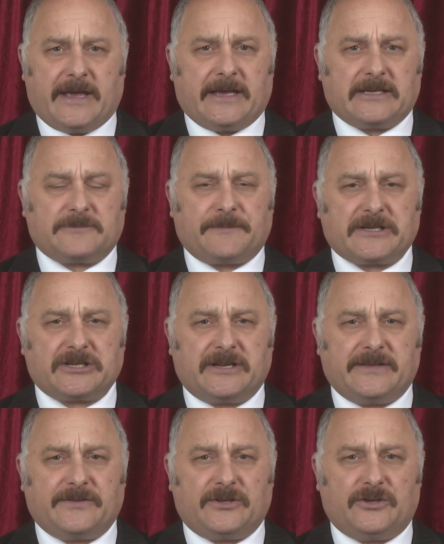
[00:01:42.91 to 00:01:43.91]

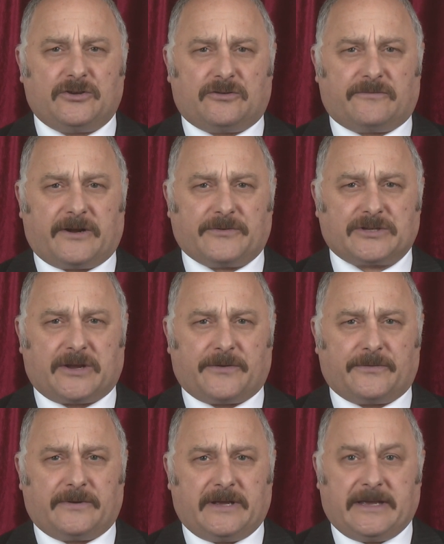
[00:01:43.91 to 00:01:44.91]
especially the
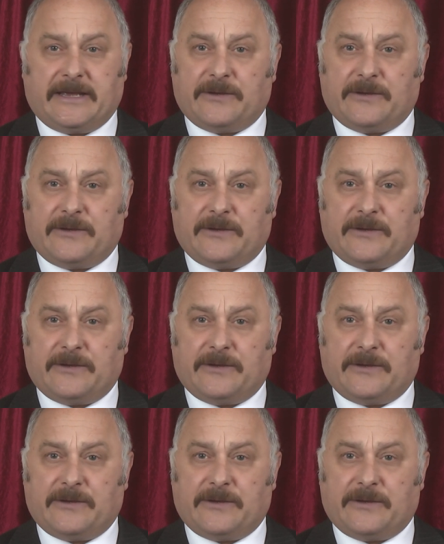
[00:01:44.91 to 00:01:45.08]
Eurozone.